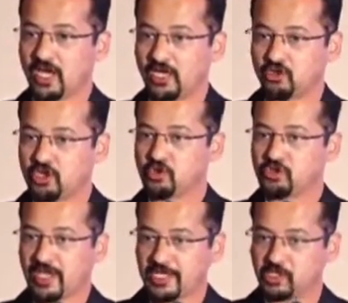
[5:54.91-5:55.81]
and not going
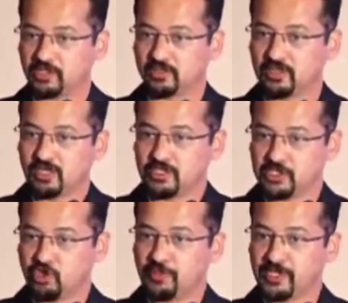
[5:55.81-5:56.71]
to actually
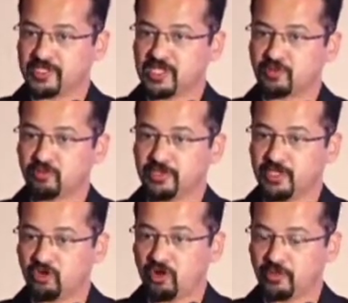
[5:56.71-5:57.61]
jeopardize from
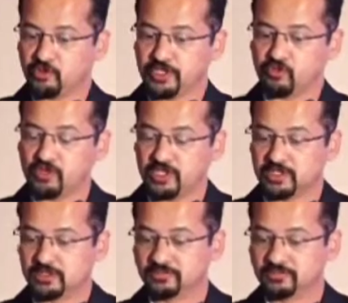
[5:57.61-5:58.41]
their normal routine work.